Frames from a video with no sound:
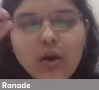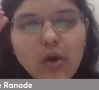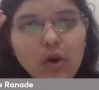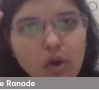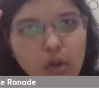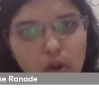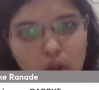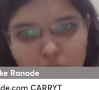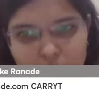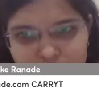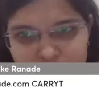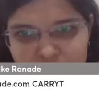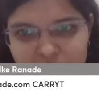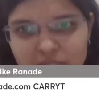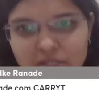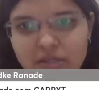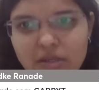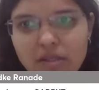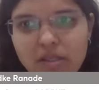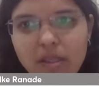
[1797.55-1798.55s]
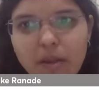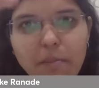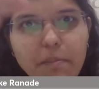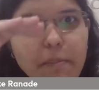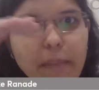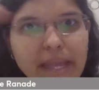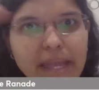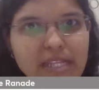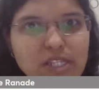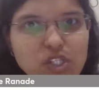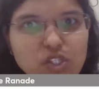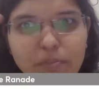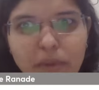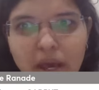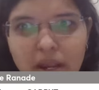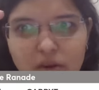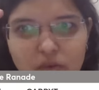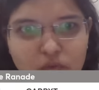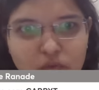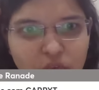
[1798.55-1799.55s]
crossed the
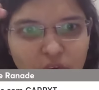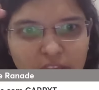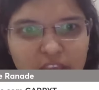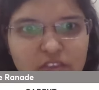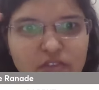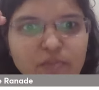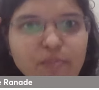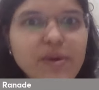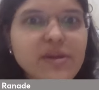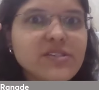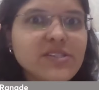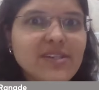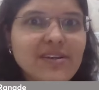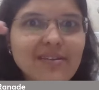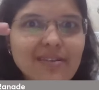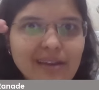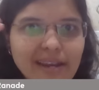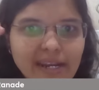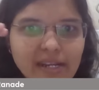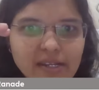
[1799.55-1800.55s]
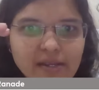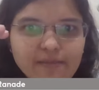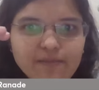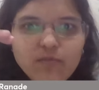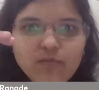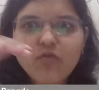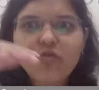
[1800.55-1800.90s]
benchmark 5% rate,